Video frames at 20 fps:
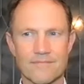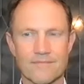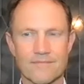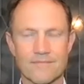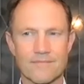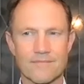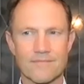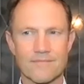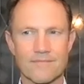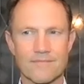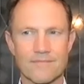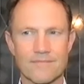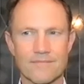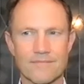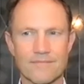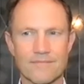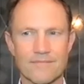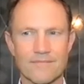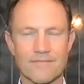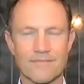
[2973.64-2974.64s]

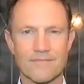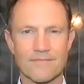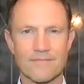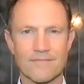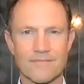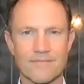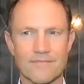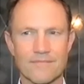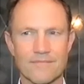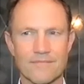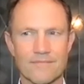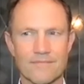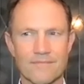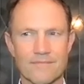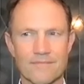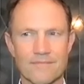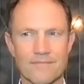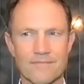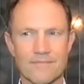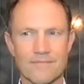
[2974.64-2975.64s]

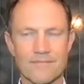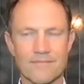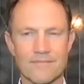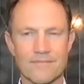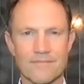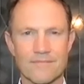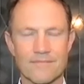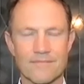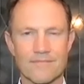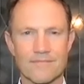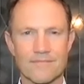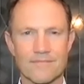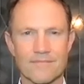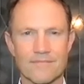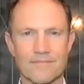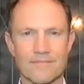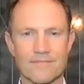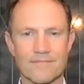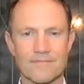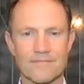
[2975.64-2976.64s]

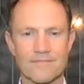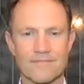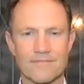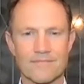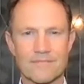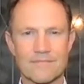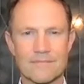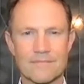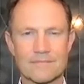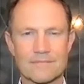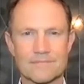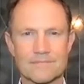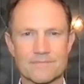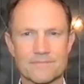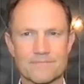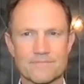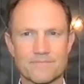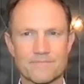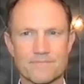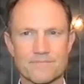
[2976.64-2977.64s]

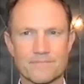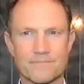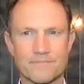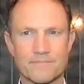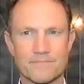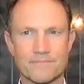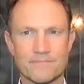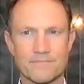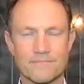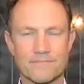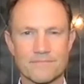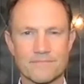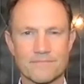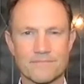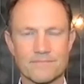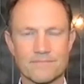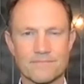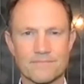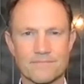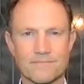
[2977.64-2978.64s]

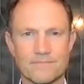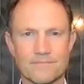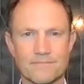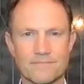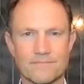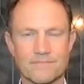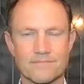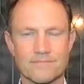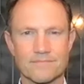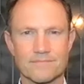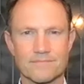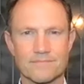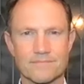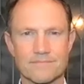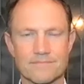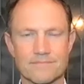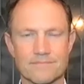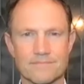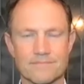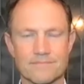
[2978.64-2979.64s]

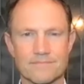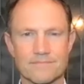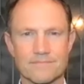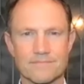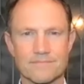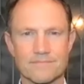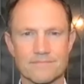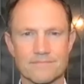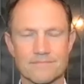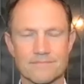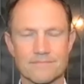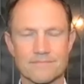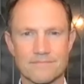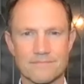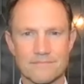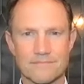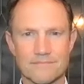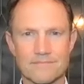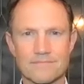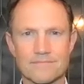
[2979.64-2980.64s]

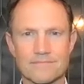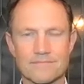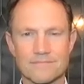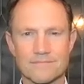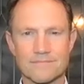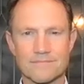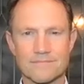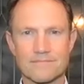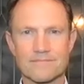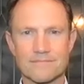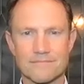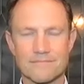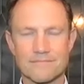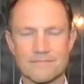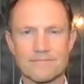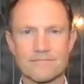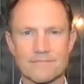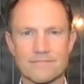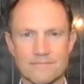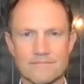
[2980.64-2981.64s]
[no speech]